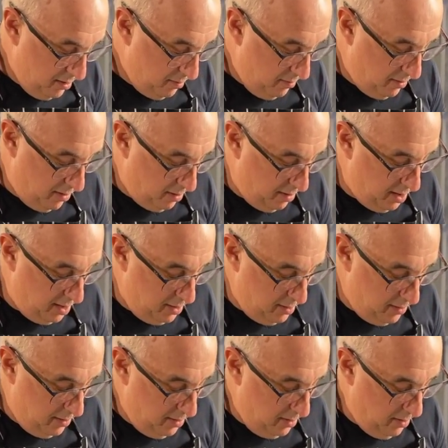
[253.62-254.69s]
All right.
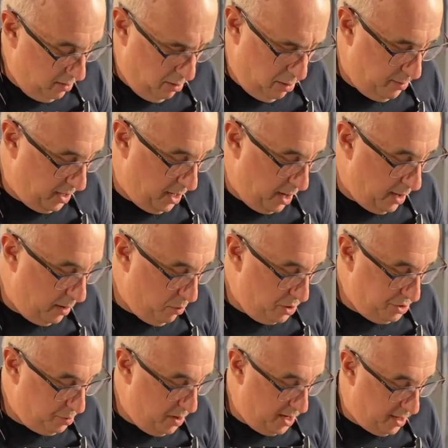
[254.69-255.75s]
Oh my God, I wish
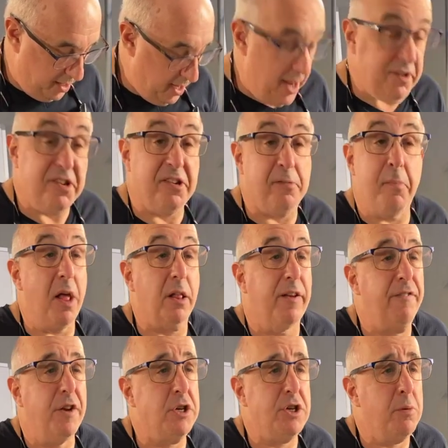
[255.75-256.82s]
we had, again,
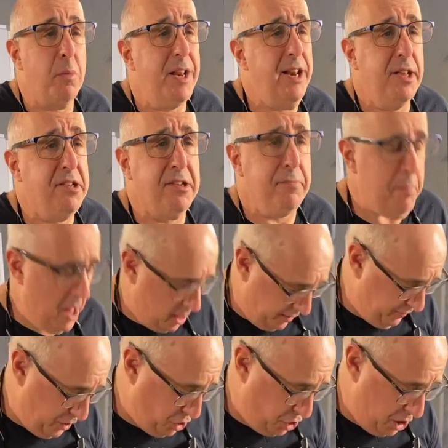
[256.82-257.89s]
smell-o-vision. We need
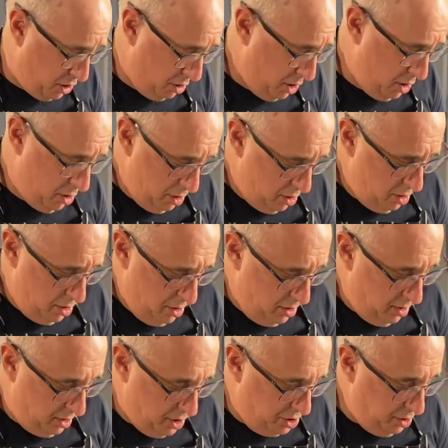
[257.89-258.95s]
smell-o-vision
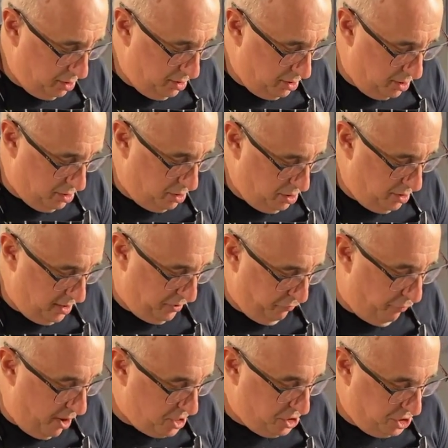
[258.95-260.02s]
because this
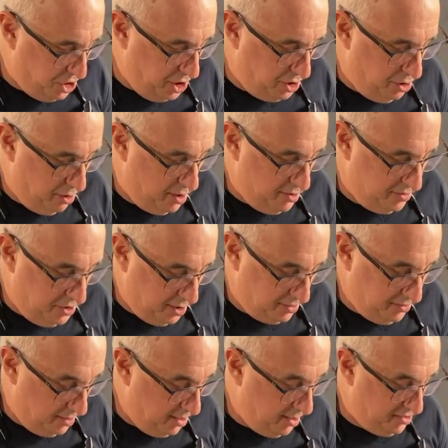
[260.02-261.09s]
fresh ginger has just
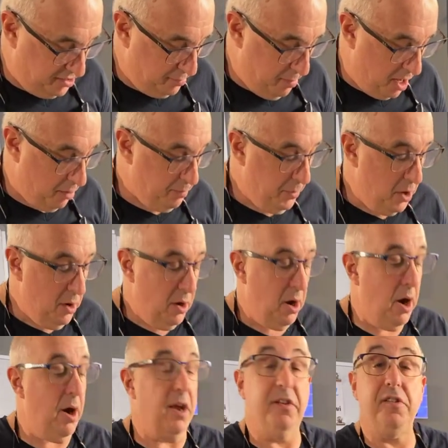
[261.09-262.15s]
a nice smell. All
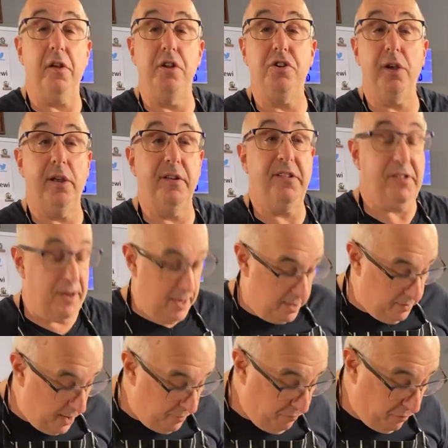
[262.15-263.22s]
right, so as you can see, and
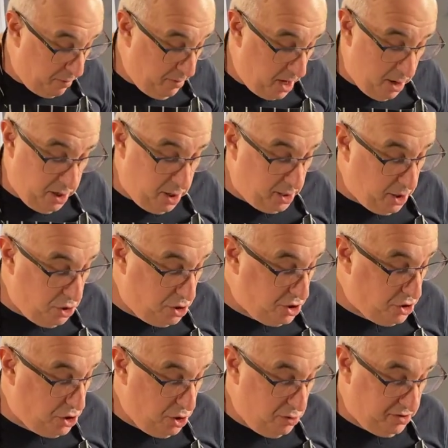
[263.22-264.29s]
then from there you can
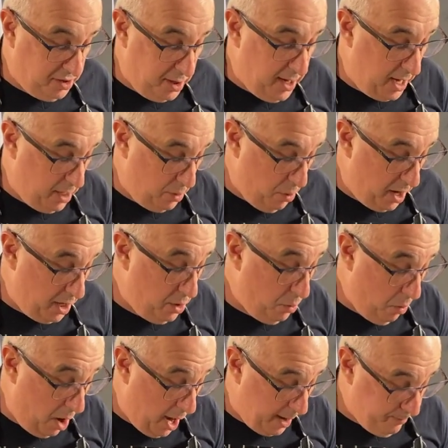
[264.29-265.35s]
just use it any way you
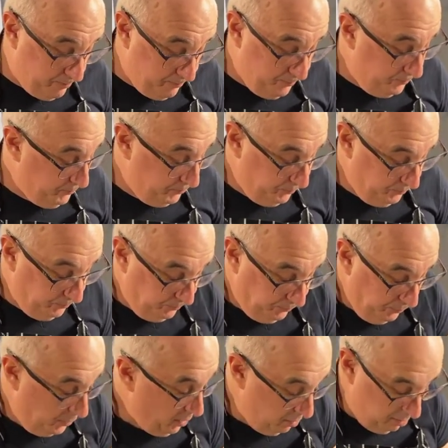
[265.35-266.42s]
want.
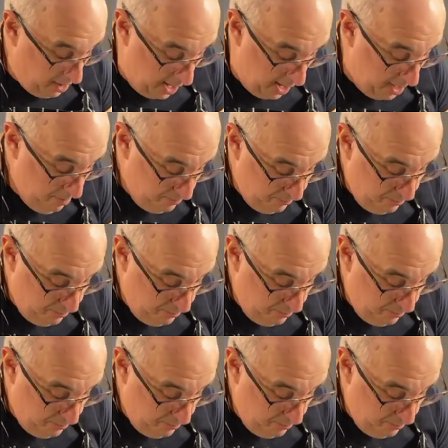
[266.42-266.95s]
Okay?